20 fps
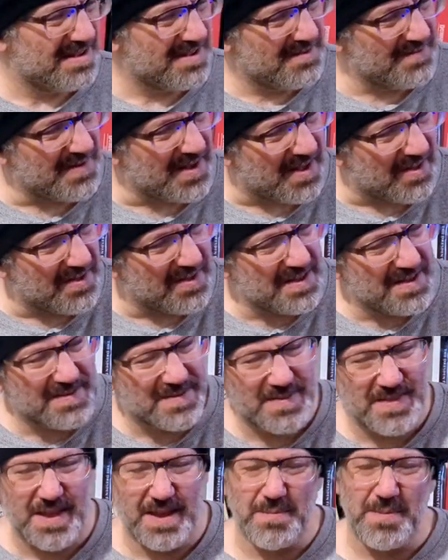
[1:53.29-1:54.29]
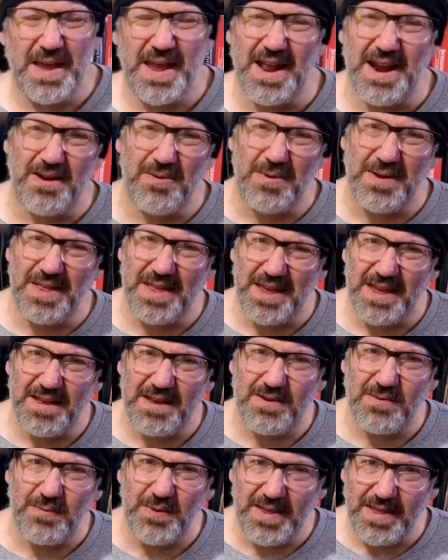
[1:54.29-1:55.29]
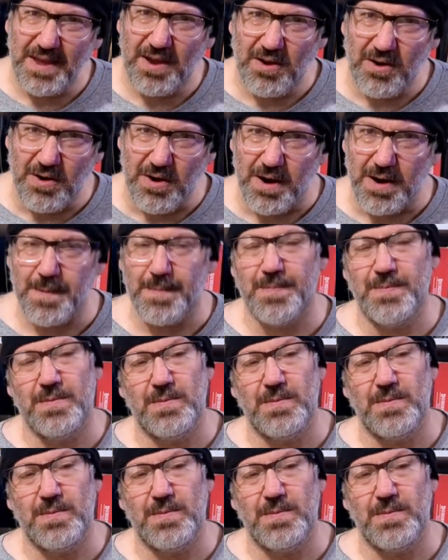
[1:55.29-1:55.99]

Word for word: Felt like, man, I really hurt.